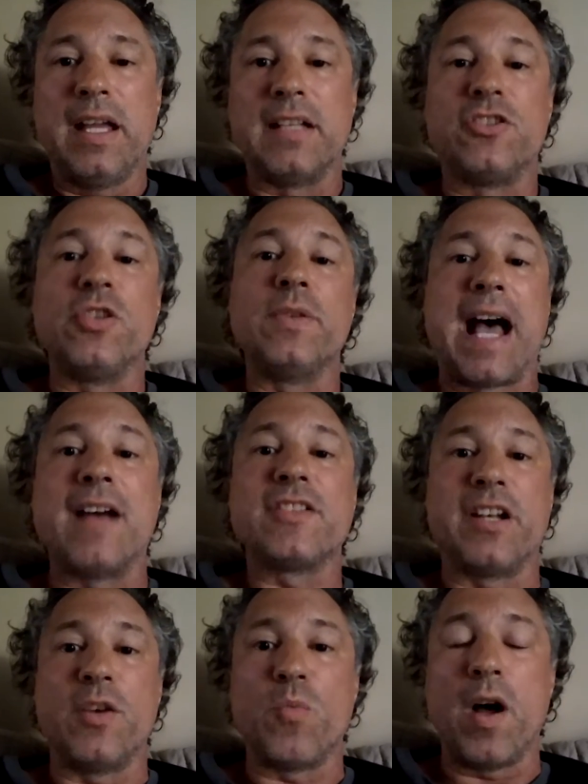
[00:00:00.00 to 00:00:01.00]
In
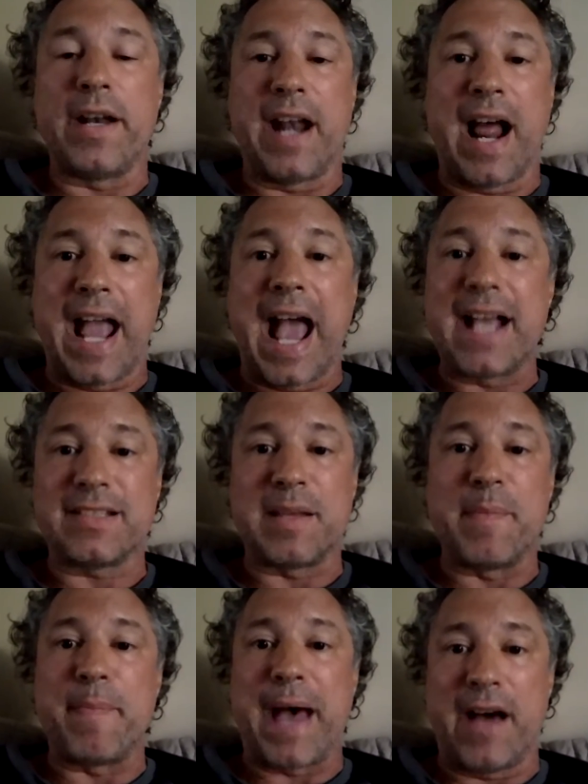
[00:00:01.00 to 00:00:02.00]
2001, and I asked
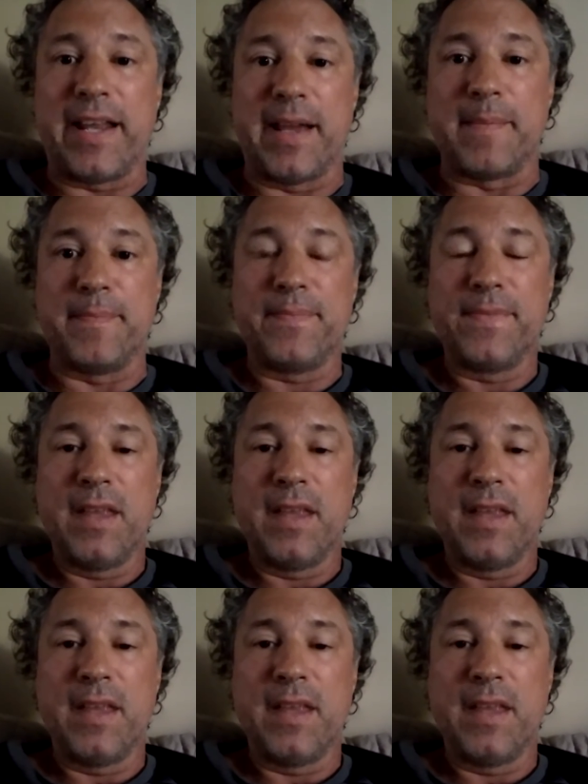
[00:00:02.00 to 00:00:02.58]
them about him.